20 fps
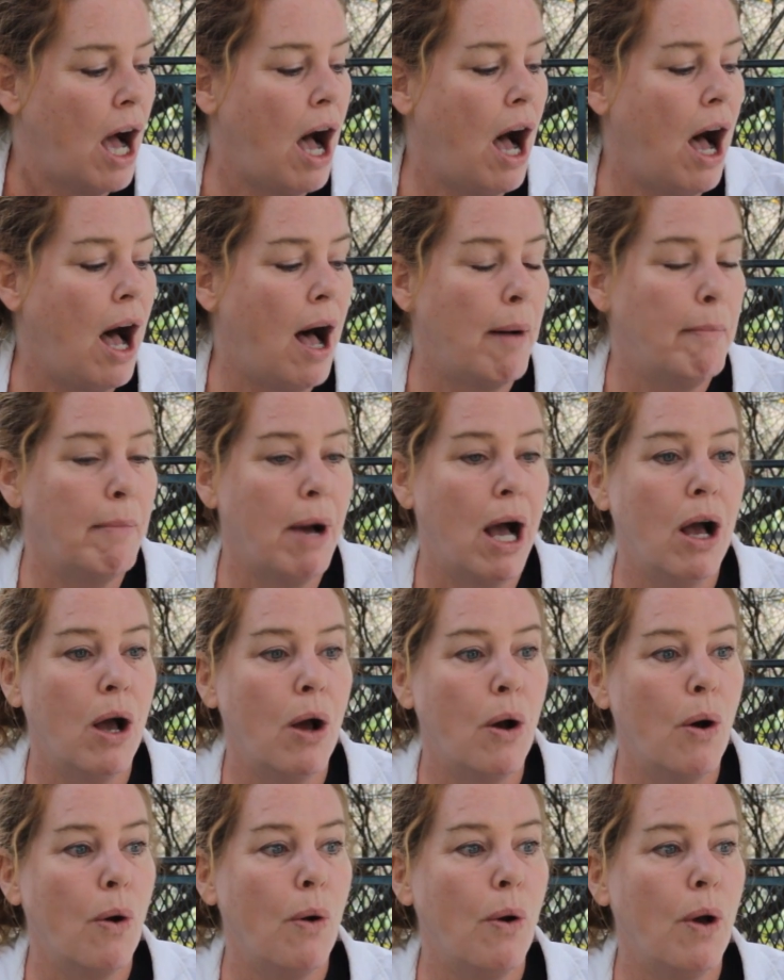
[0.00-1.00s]
Um,
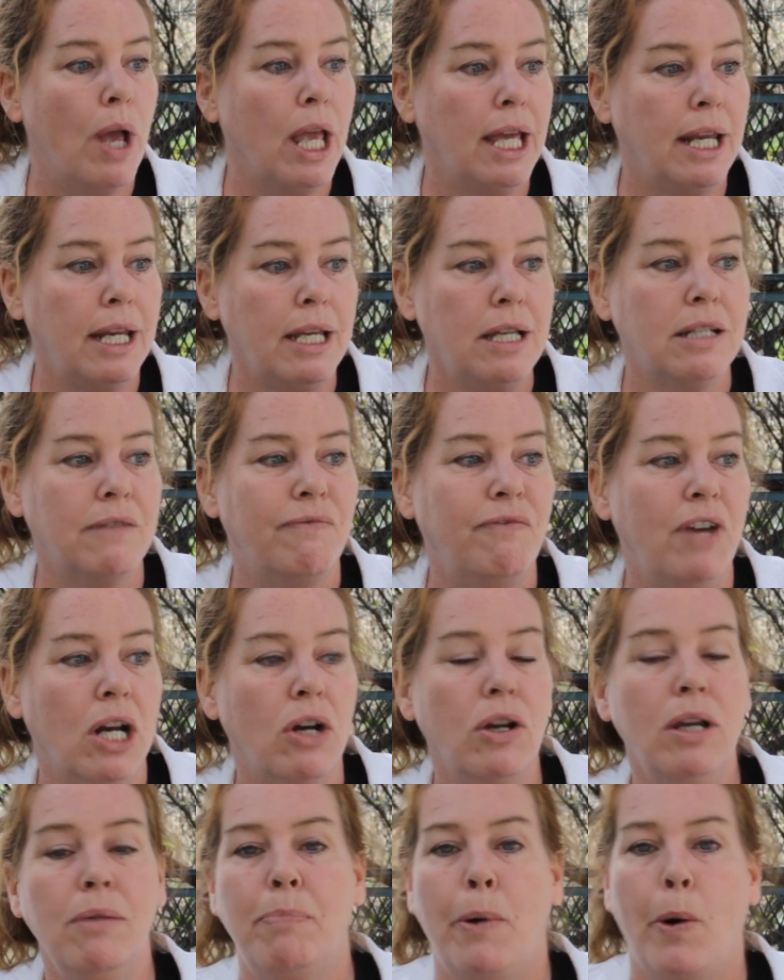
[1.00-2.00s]
it is
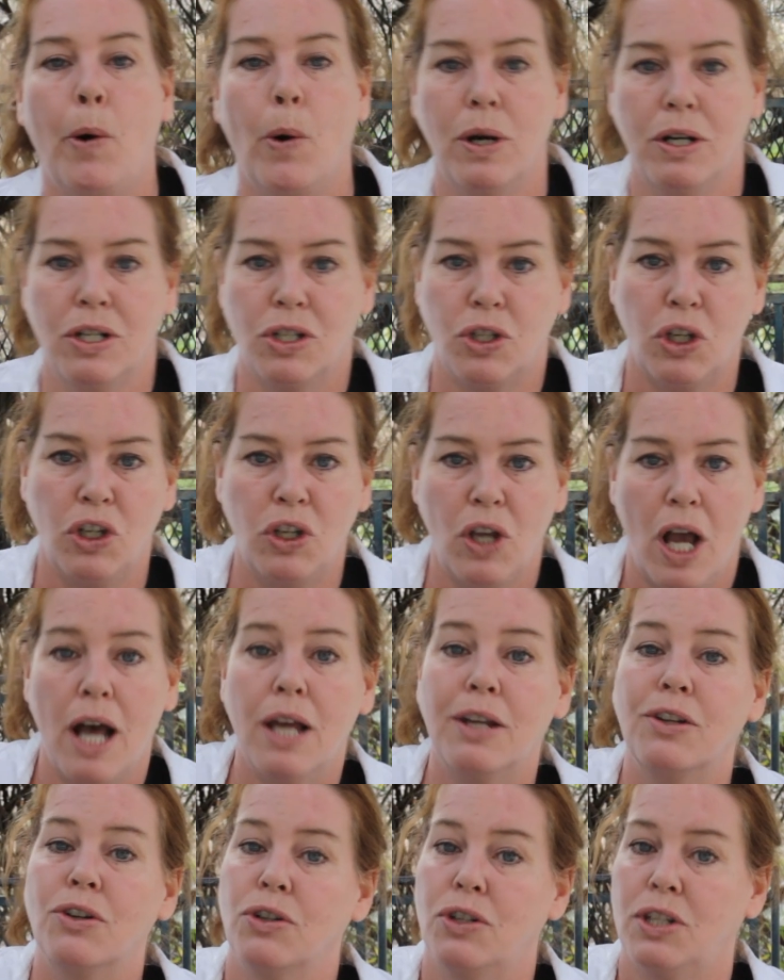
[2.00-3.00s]
very important to
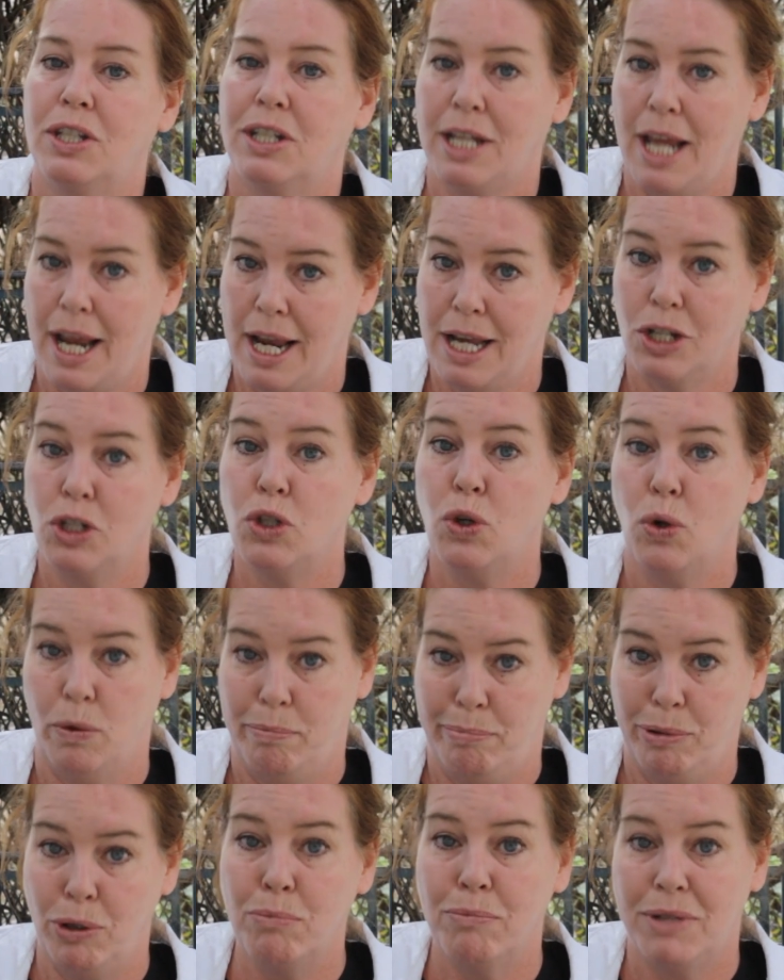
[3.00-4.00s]
understand
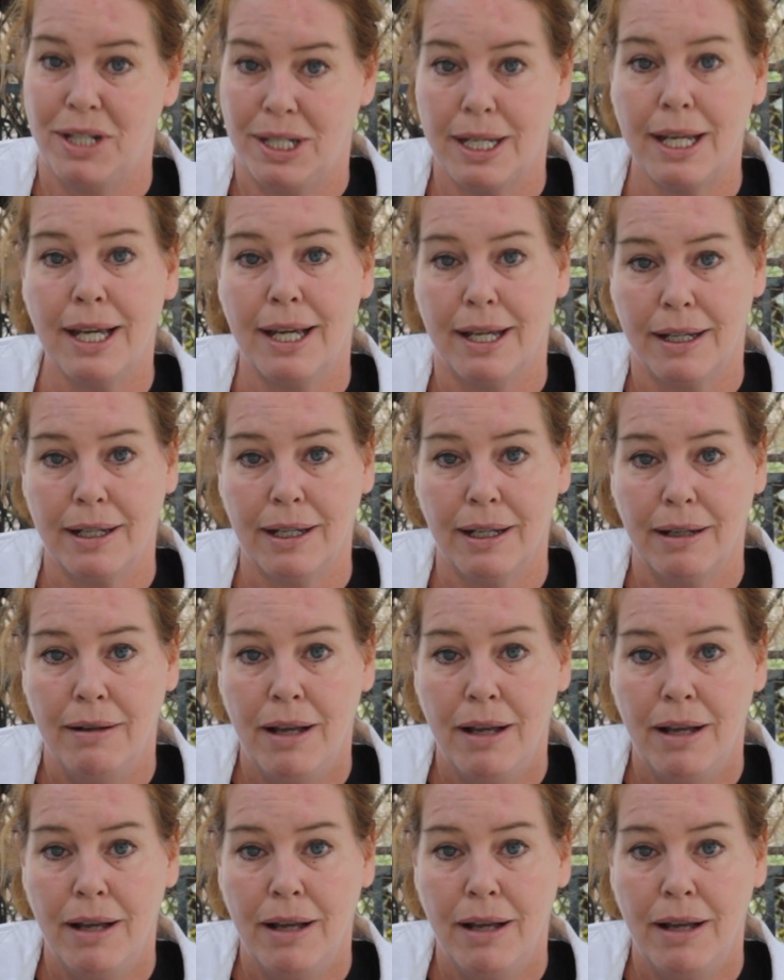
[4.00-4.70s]
your boomstick.